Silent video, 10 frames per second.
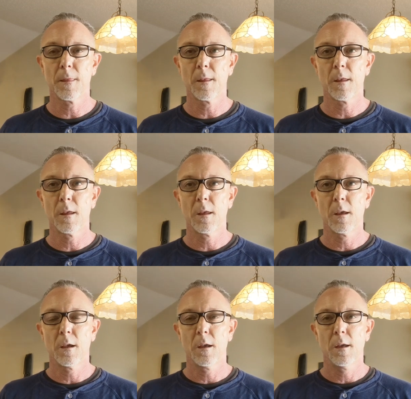
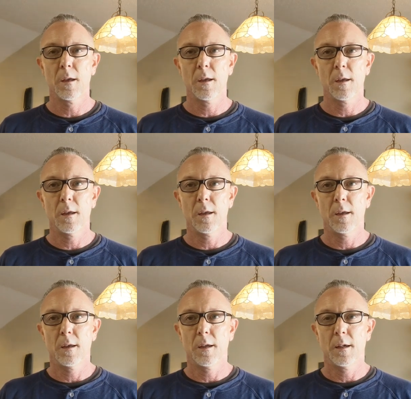
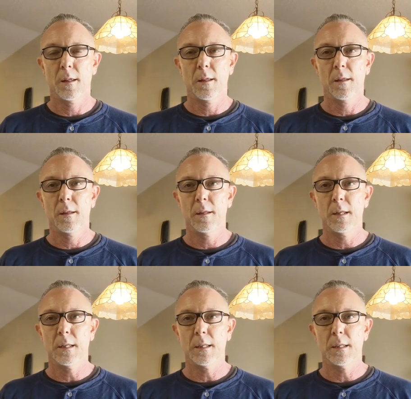
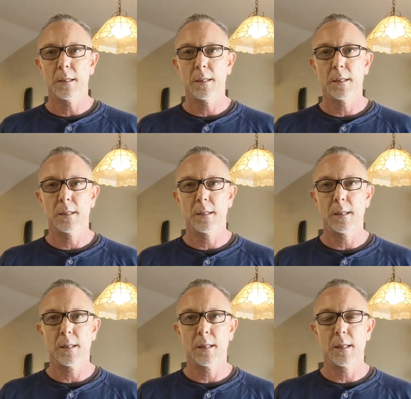(no one is talking)